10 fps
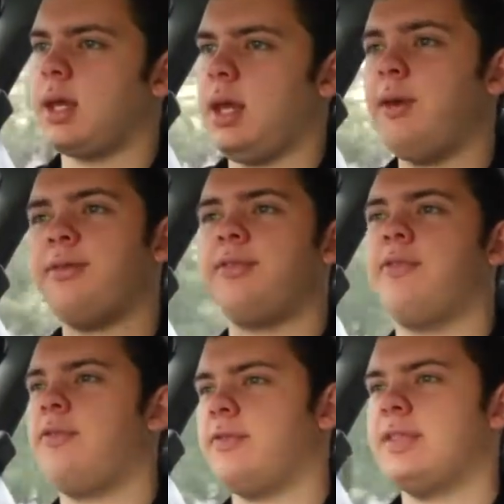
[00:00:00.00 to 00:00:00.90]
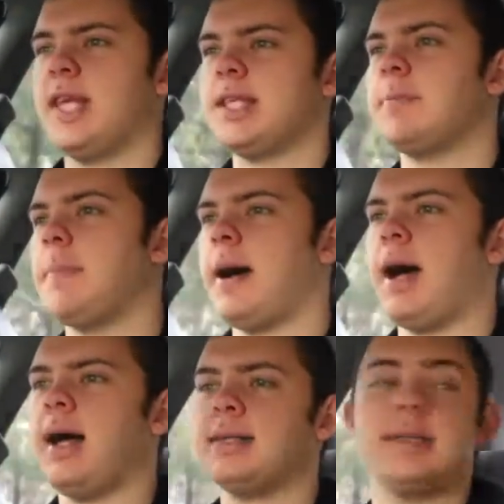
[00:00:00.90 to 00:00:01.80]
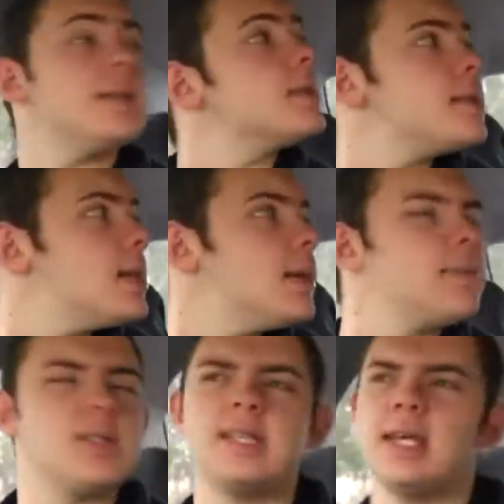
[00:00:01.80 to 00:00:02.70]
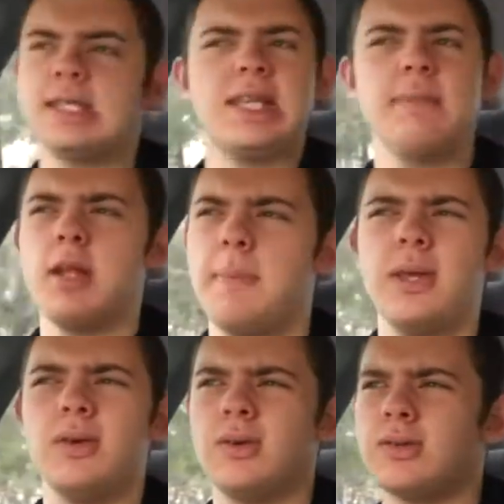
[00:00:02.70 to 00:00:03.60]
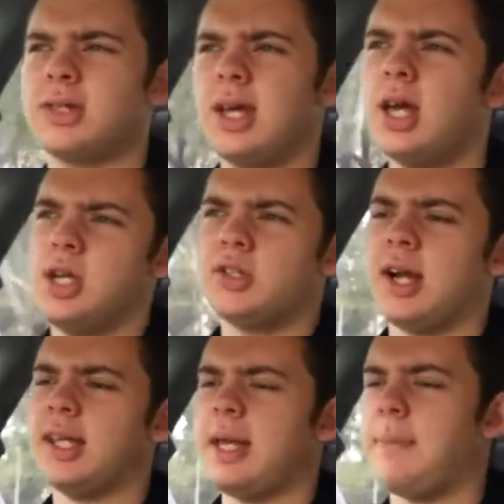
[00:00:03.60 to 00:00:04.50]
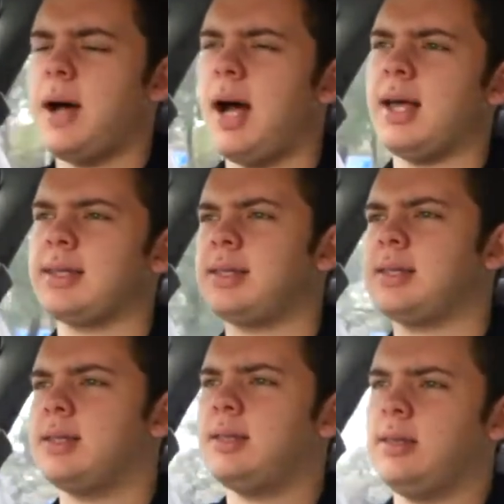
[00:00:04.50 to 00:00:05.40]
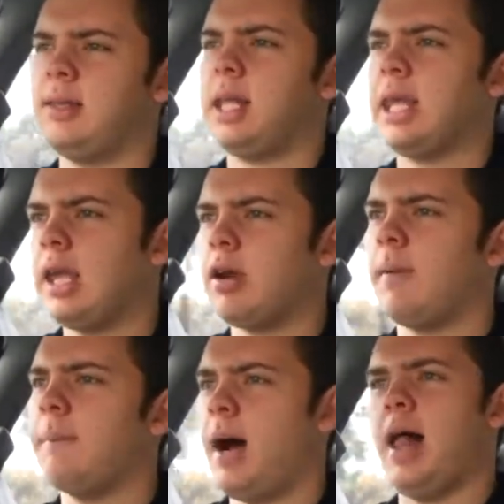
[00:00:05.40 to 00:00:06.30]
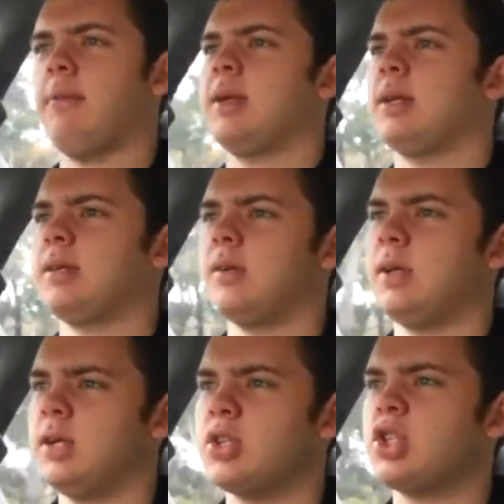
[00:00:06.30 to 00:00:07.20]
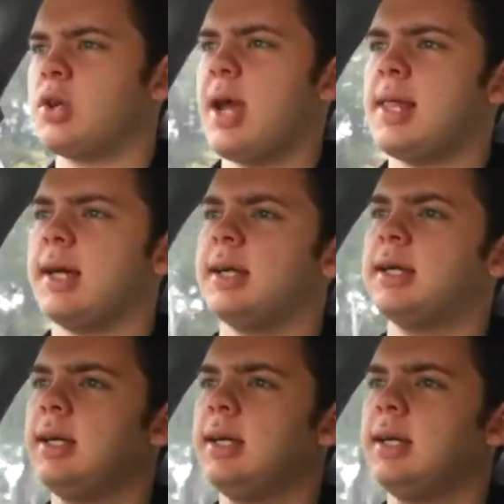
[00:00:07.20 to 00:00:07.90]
if Cispa passes, because there's similar bills trying to get passed here in Parliament in Australia,